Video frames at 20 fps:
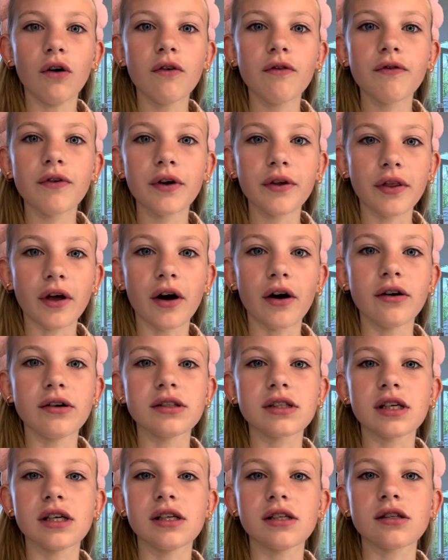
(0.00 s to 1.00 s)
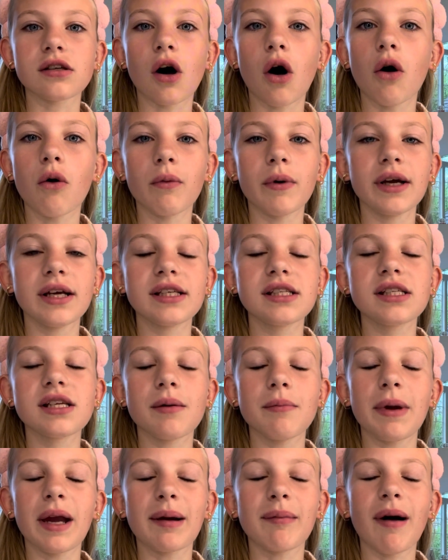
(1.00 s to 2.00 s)
for those is always to
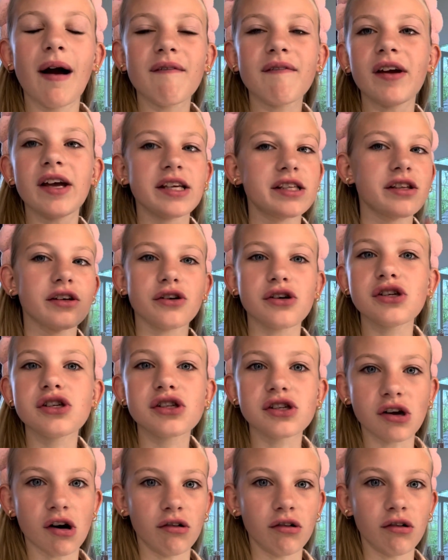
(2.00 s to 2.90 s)
make my face look so